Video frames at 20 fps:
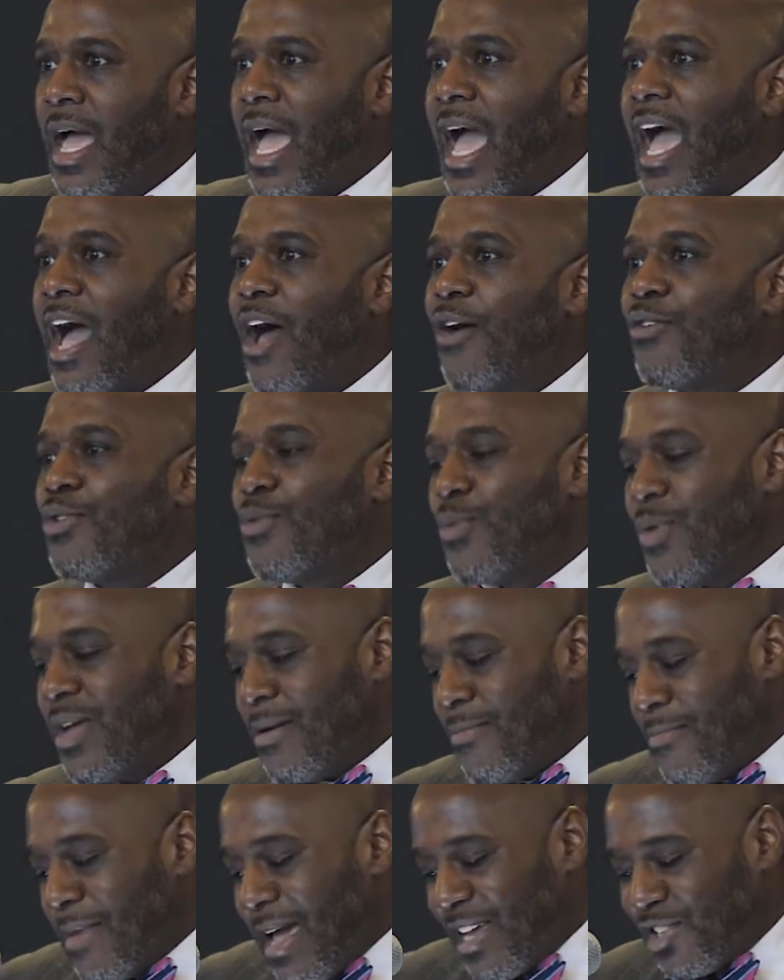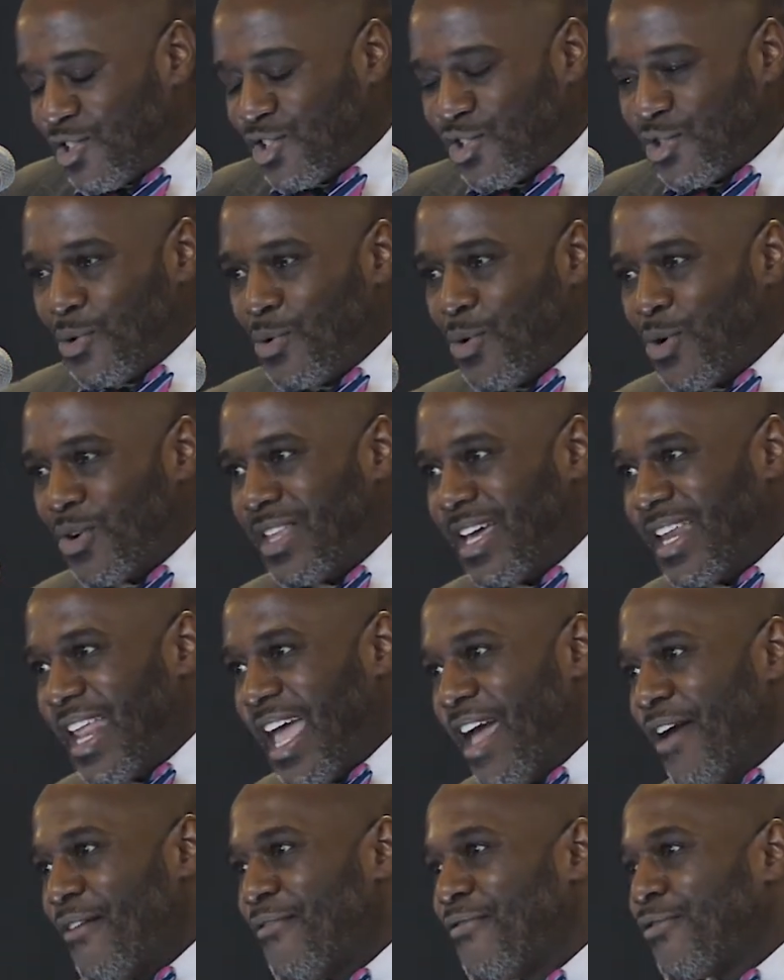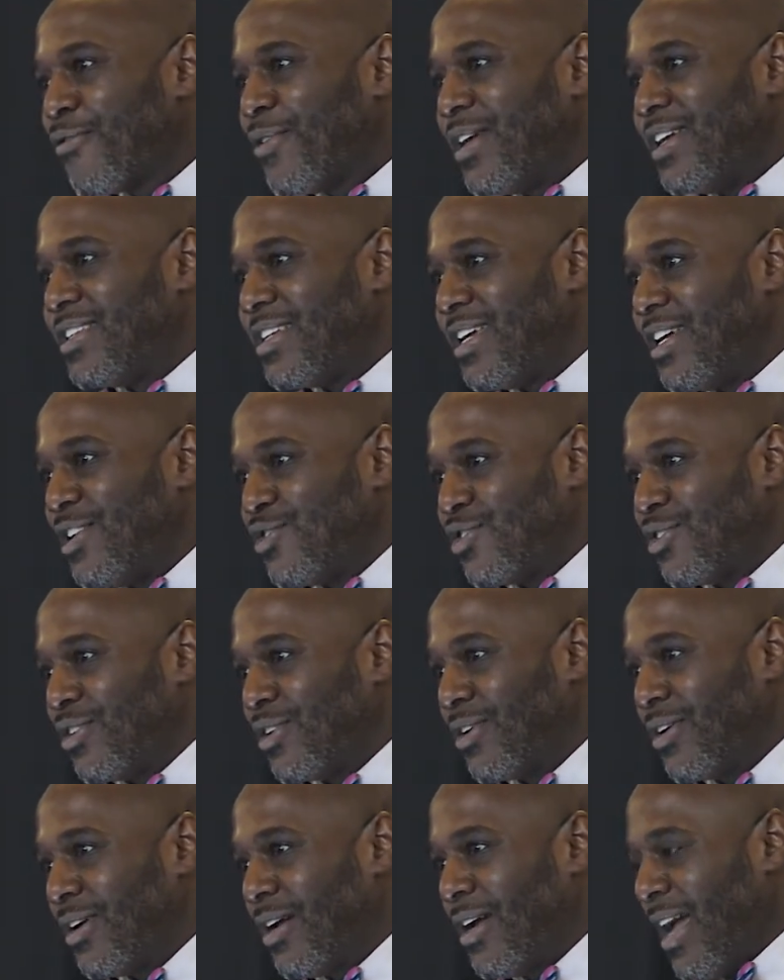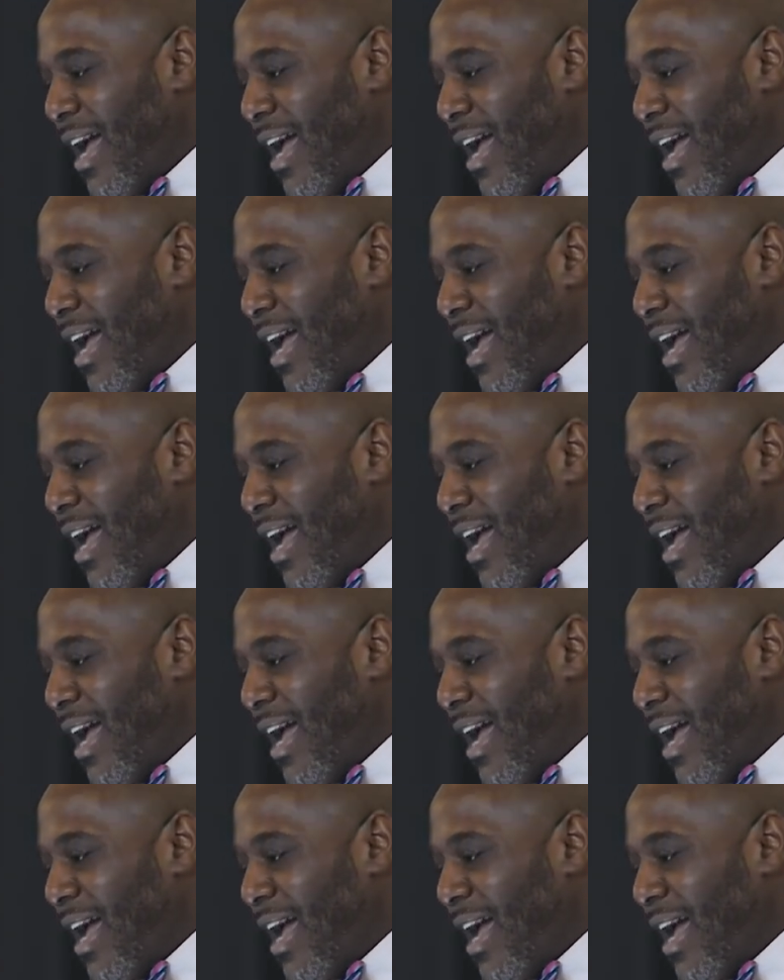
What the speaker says: How do we make sure that every teacher